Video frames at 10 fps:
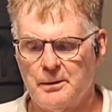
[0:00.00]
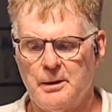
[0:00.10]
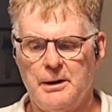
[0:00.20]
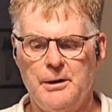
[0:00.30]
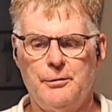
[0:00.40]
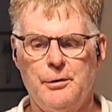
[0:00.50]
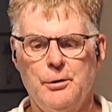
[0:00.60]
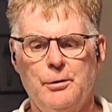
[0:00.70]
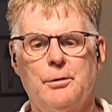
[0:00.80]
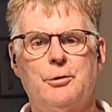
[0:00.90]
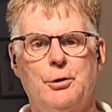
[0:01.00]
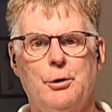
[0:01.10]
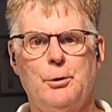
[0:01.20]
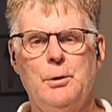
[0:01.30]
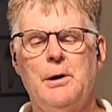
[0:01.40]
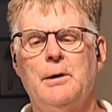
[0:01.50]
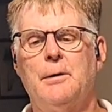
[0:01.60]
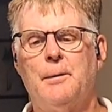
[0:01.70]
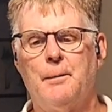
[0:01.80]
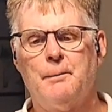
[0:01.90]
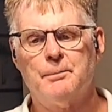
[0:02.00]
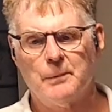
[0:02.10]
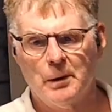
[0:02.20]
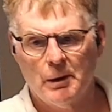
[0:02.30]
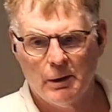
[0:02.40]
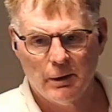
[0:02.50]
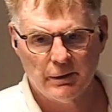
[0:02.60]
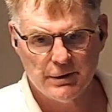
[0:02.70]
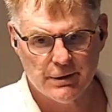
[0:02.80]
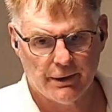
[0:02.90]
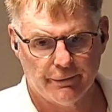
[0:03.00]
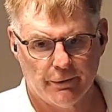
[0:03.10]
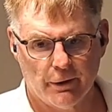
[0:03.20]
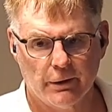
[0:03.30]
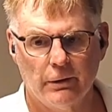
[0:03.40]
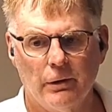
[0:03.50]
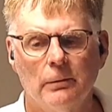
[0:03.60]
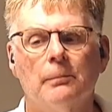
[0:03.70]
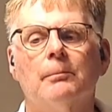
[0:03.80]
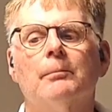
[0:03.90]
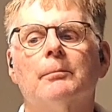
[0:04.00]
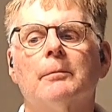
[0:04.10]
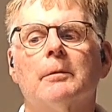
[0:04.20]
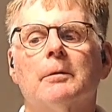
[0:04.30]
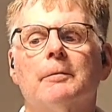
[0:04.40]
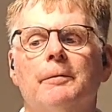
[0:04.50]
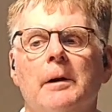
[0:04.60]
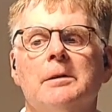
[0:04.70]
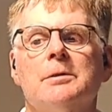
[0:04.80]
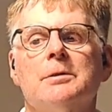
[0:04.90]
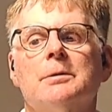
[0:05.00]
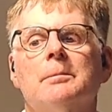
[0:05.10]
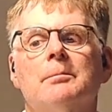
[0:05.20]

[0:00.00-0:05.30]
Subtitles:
I give you two. These are the vertical fins.